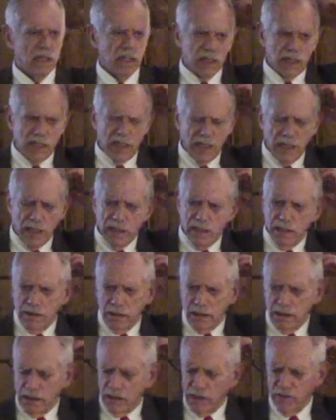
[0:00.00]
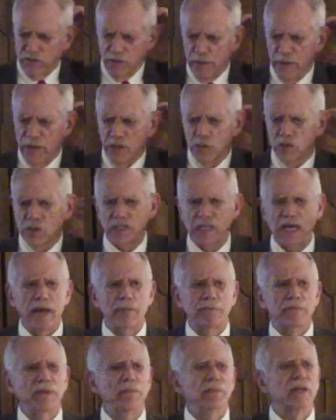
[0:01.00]
The government was
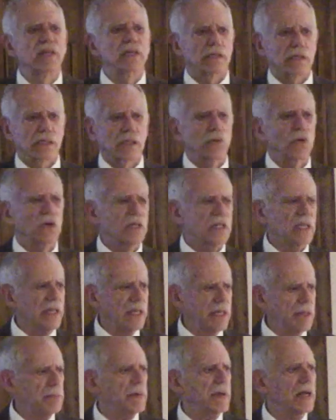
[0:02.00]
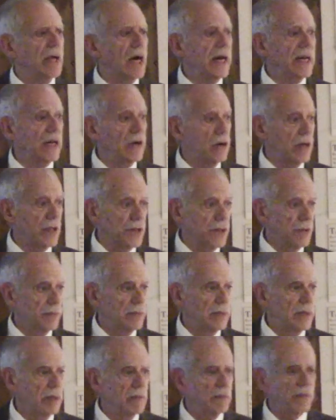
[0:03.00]
happy because they wanted to keep an eye on
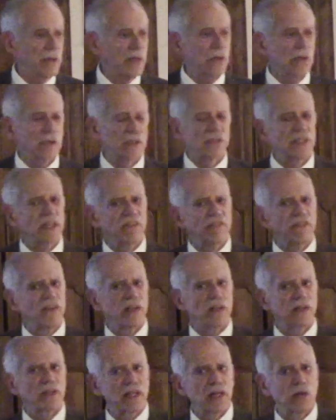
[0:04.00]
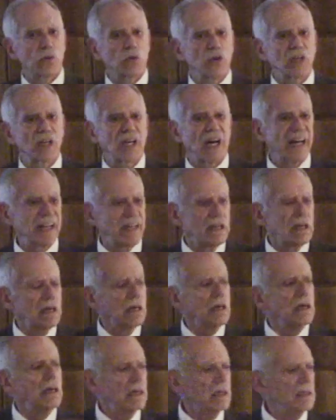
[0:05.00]
them because they felt they were not
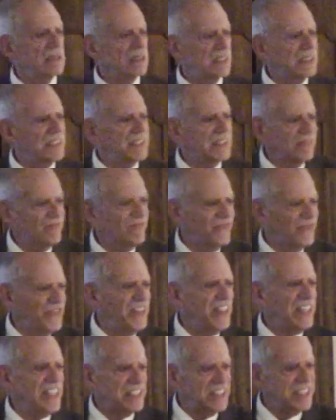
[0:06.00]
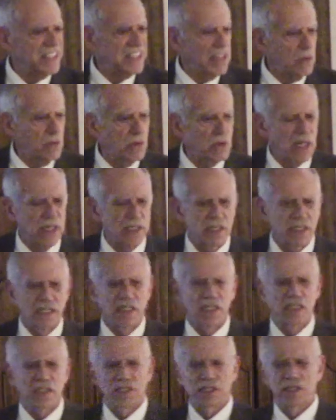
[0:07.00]
Finns, they were not
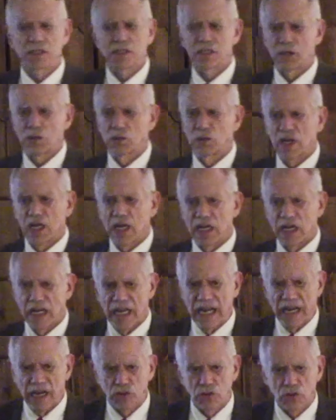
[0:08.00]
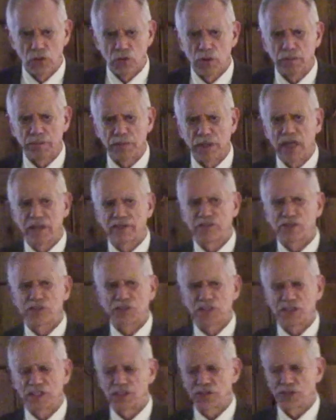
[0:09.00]
citizens, they were not allowed to apply for
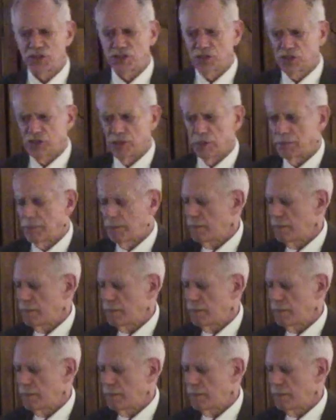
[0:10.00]
citizenship.